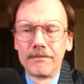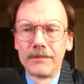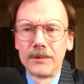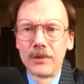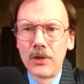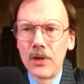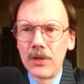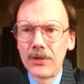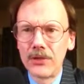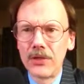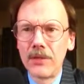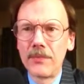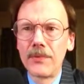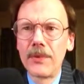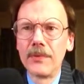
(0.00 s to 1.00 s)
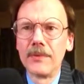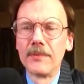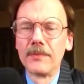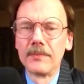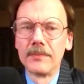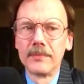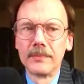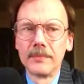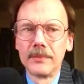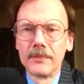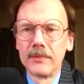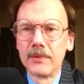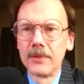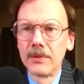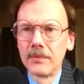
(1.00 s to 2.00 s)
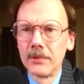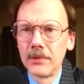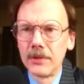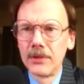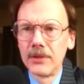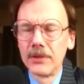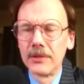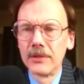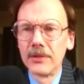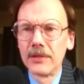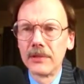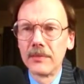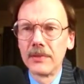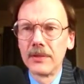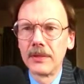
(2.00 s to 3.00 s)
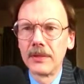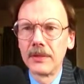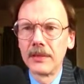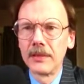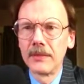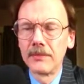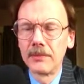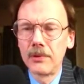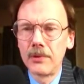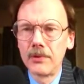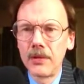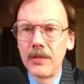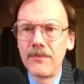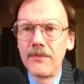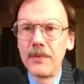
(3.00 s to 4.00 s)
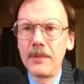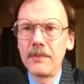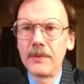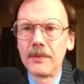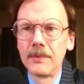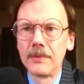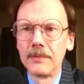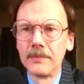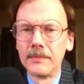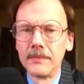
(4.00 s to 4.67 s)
lost something with abortion. Some of the pro-life people,